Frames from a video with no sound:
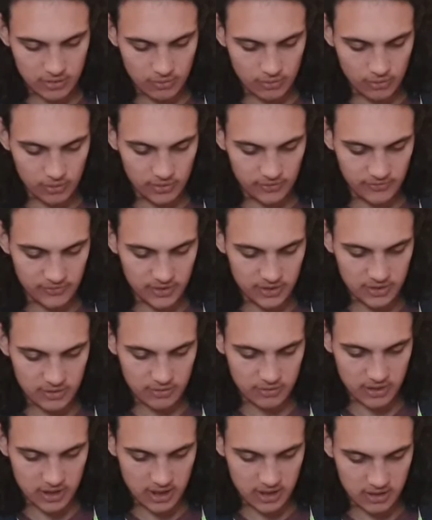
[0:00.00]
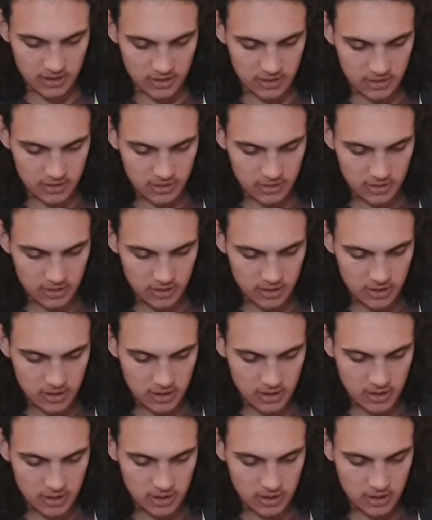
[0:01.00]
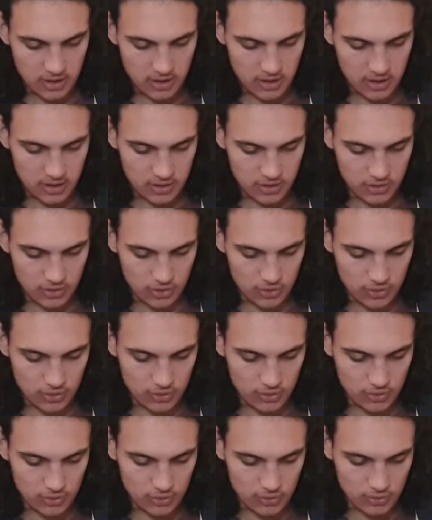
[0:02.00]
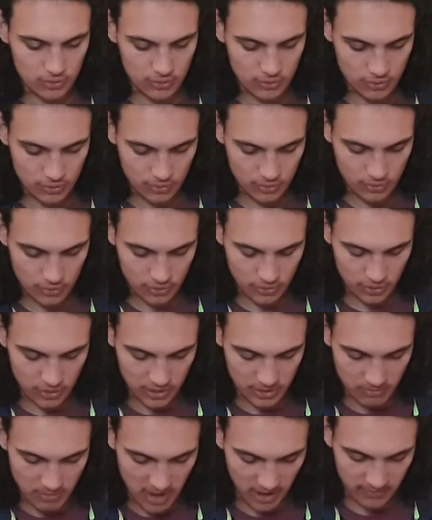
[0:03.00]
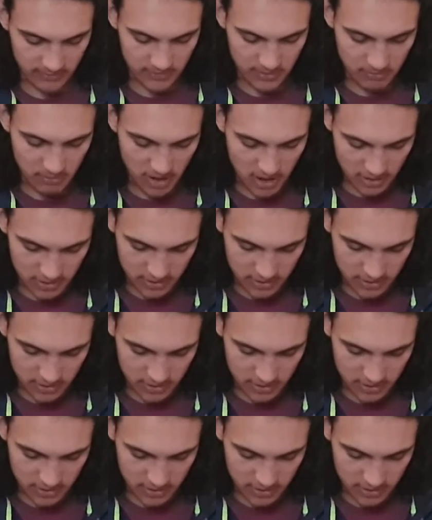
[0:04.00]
all of these connectors into the back of the power